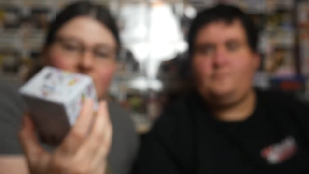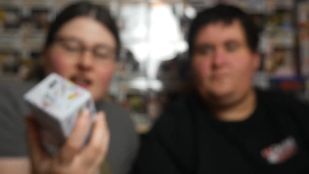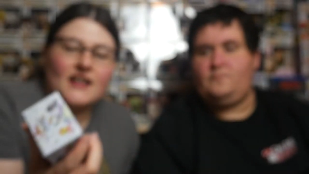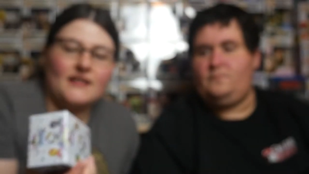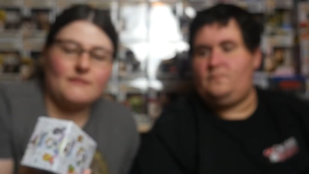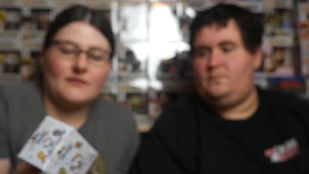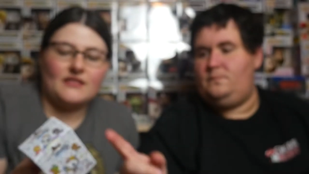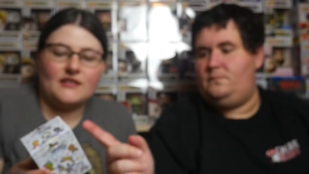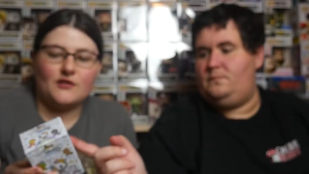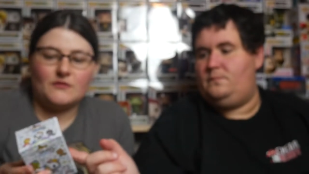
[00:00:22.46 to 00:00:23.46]
Speaker 1: Uh,
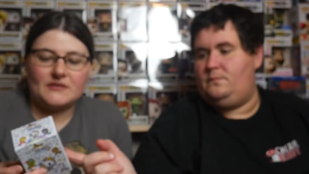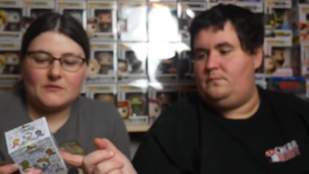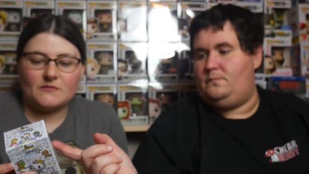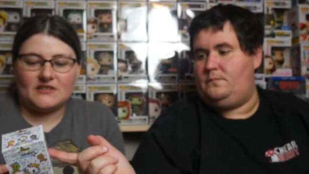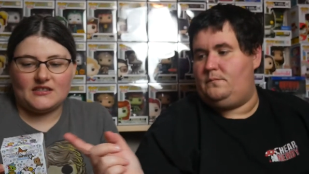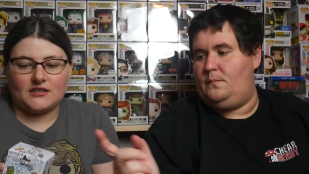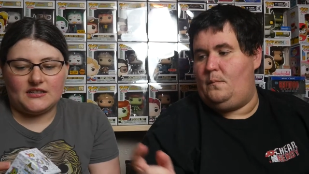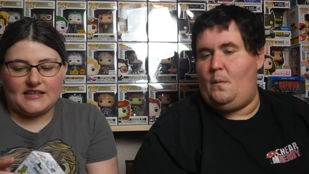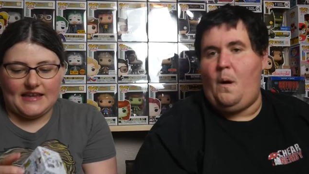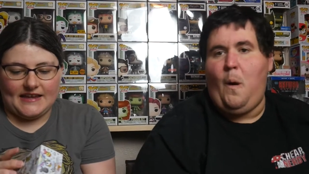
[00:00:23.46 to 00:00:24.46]
the newest one was
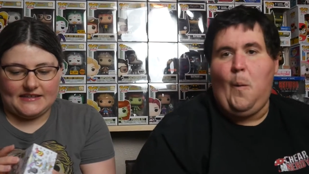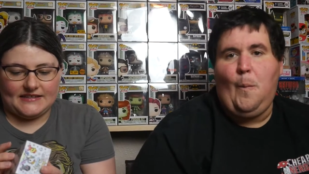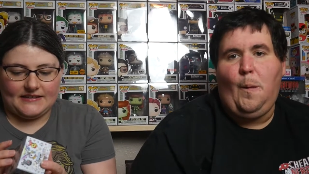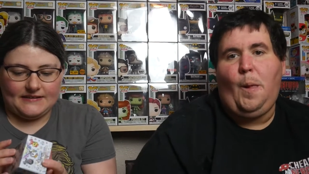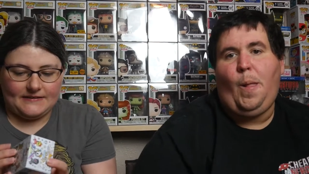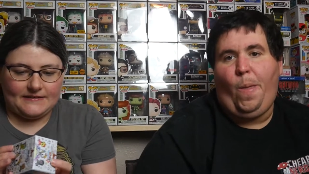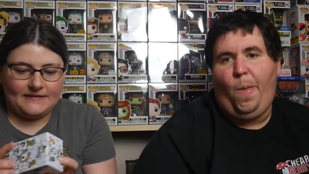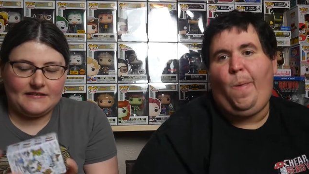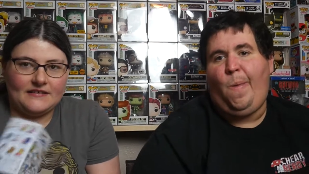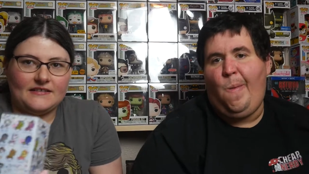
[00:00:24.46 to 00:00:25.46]
Series 8.
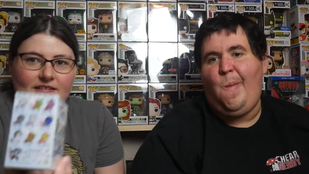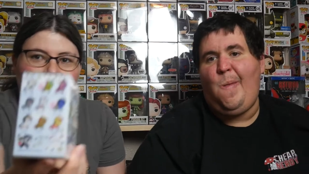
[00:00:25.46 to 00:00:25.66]
Mm-hmm.